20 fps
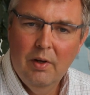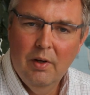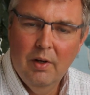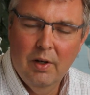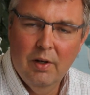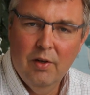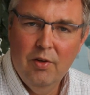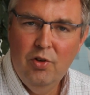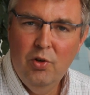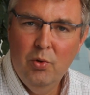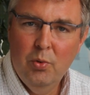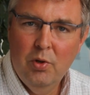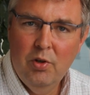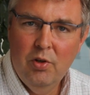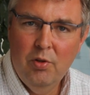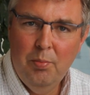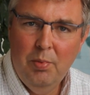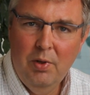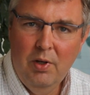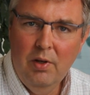and
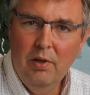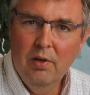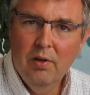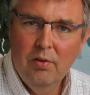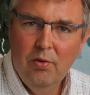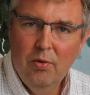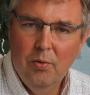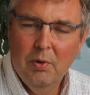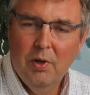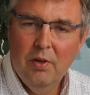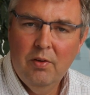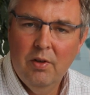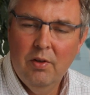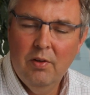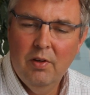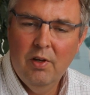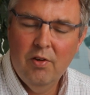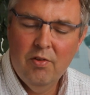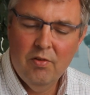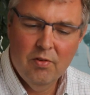UNDP, United
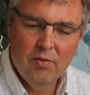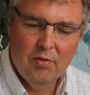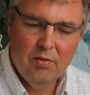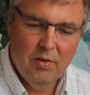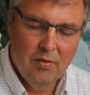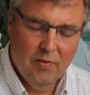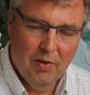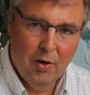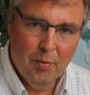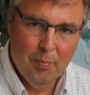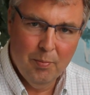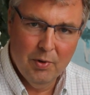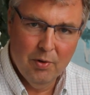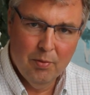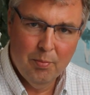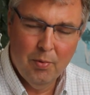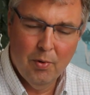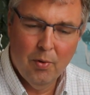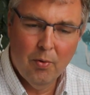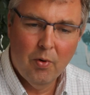Nations Development
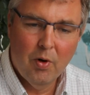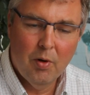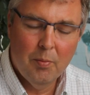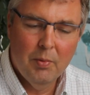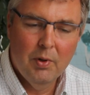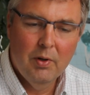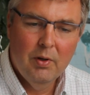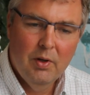Programme.